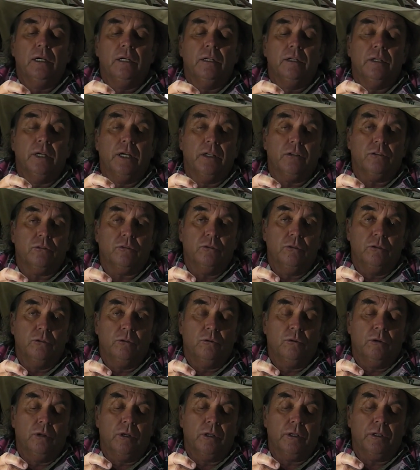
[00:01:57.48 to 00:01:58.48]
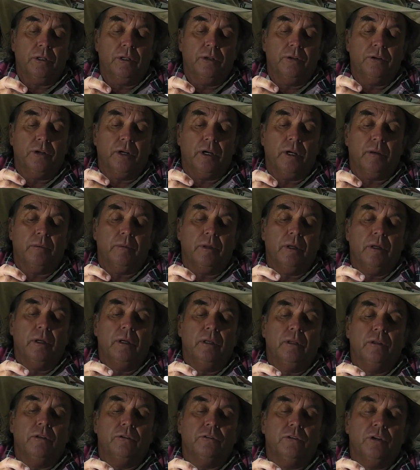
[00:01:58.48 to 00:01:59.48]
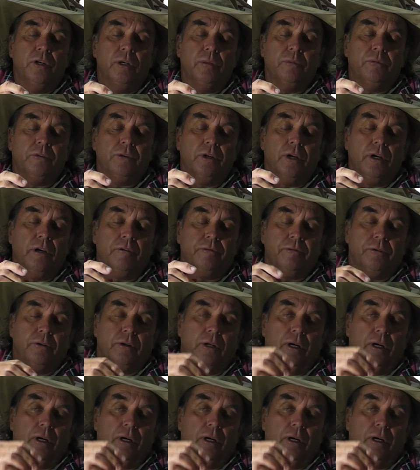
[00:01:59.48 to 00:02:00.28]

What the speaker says: That's good quality tape. The cheap stuff, you'll